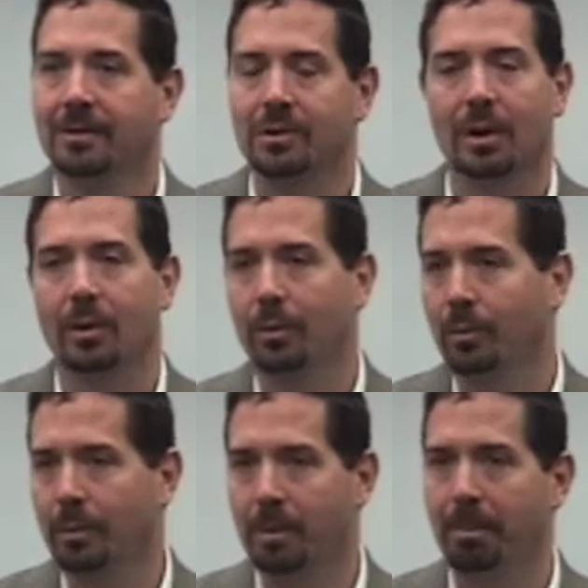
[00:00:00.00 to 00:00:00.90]
So
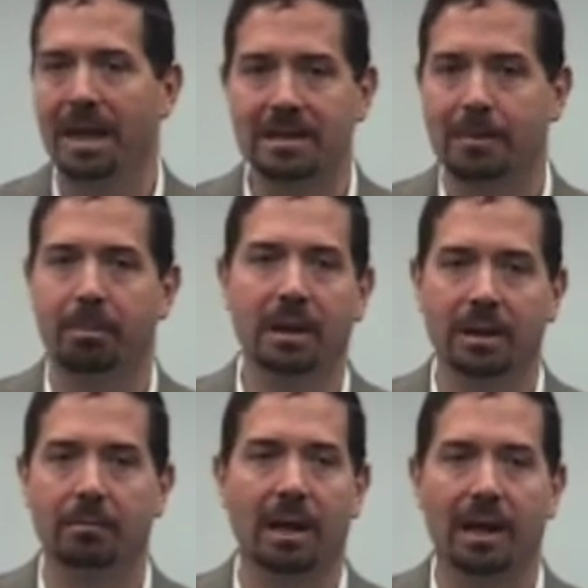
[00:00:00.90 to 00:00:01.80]
the basic
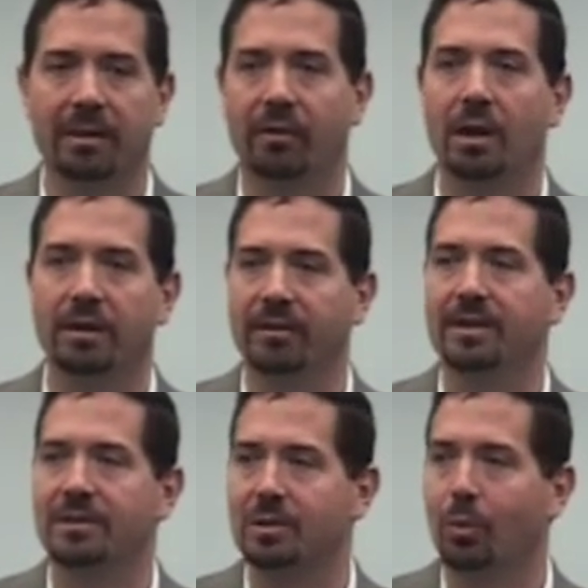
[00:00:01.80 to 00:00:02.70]
building block of all of
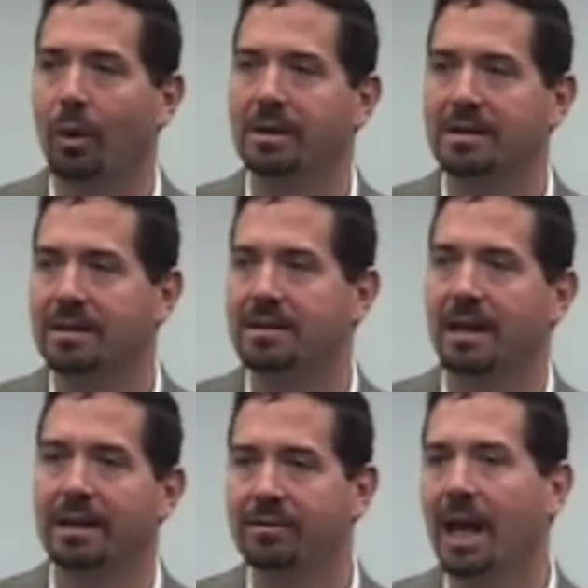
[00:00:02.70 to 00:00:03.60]
this is, what's the
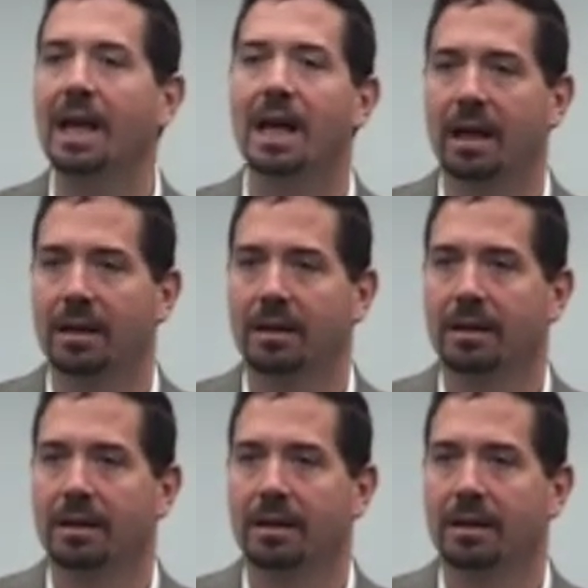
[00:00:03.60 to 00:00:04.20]
set of data?